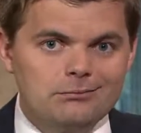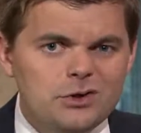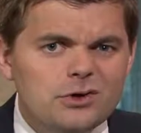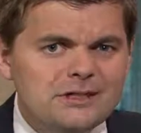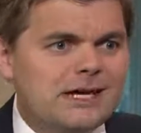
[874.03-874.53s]

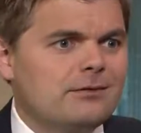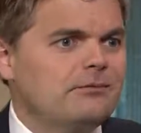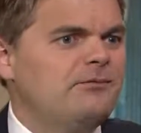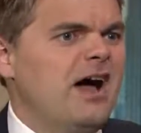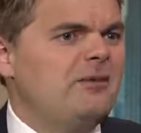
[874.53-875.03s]
you could take
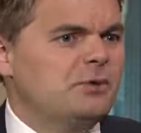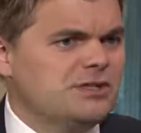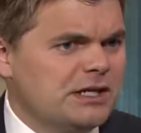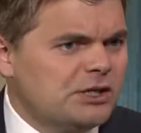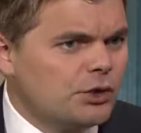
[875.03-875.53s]

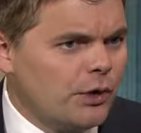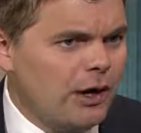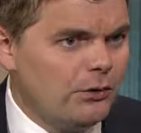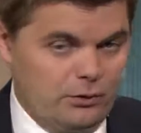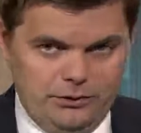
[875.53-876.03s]
5% a year
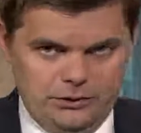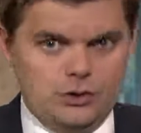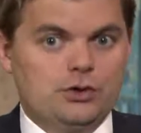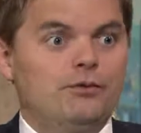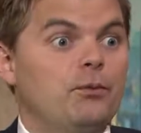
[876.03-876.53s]
out or
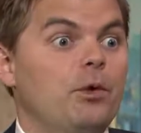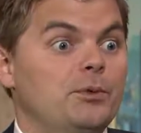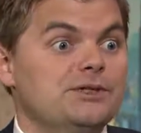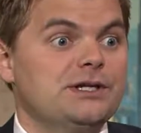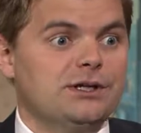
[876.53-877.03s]
turn to
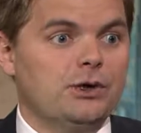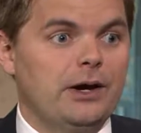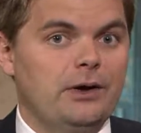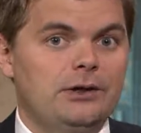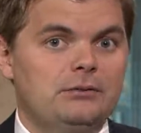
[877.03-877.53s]
4% a year out,